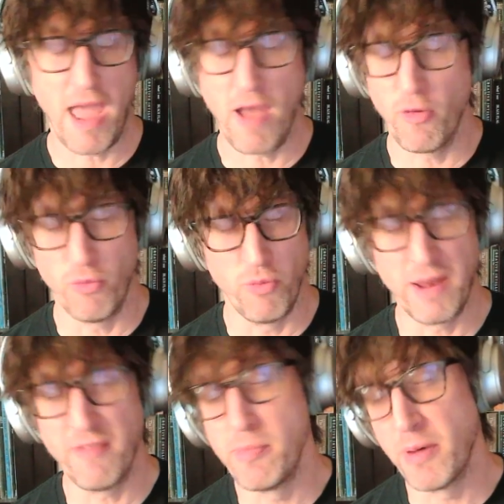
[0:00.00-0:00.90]
what
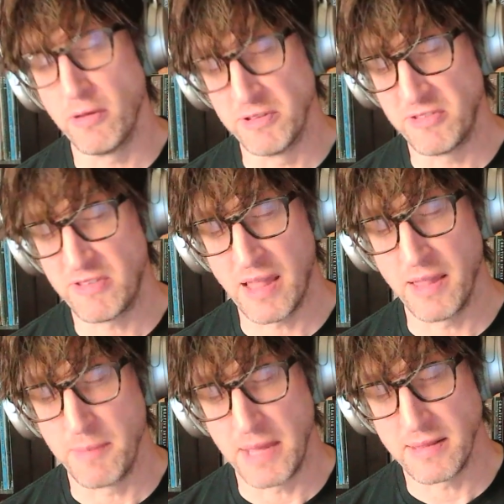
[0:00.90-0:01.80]
everybody was
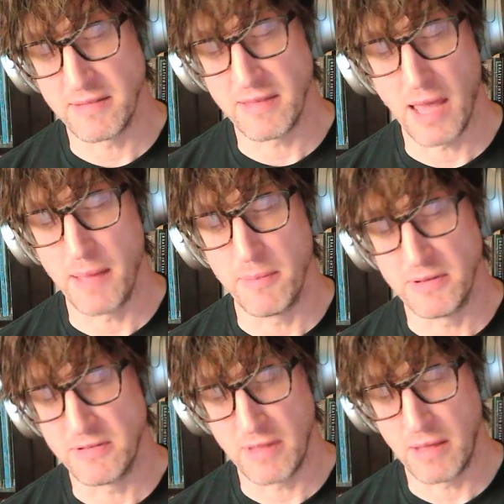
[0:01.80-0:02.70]
telling me at the time
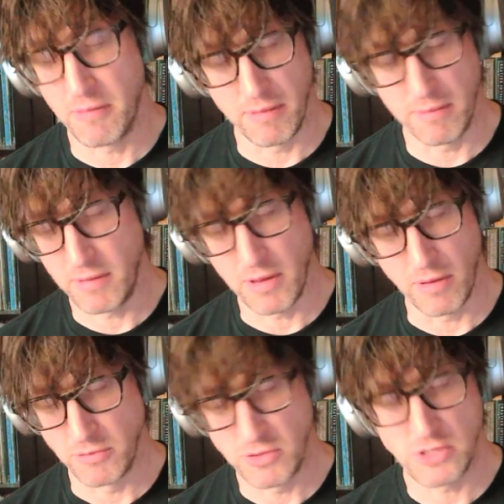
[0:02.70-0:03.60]
is they were,
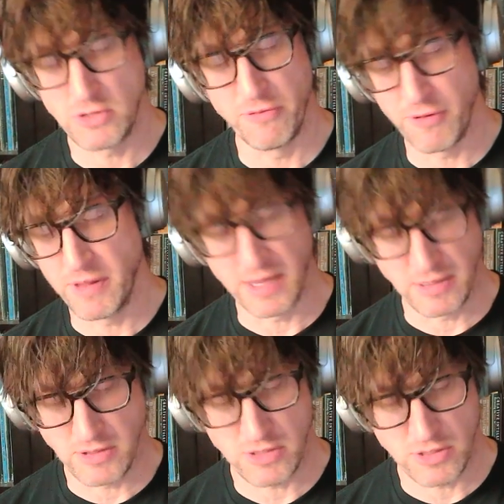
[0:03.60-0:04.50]
just do freelance,